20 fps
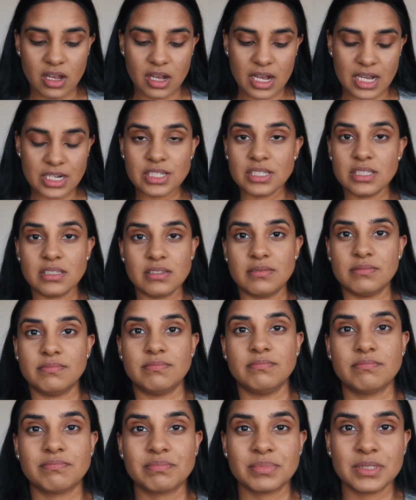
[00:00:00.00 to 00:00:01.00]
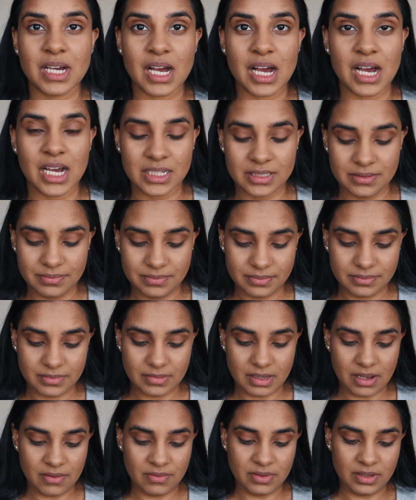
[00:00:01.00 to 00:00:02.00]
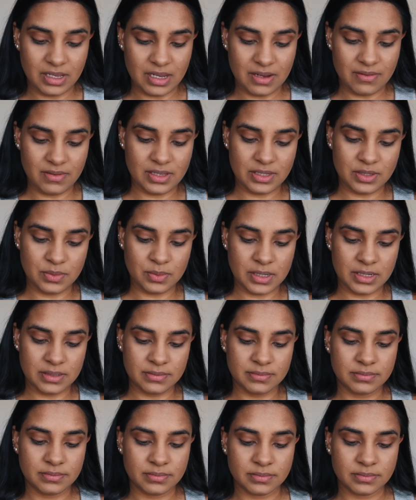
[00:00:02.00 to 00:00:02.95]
I just can't ever leave this one.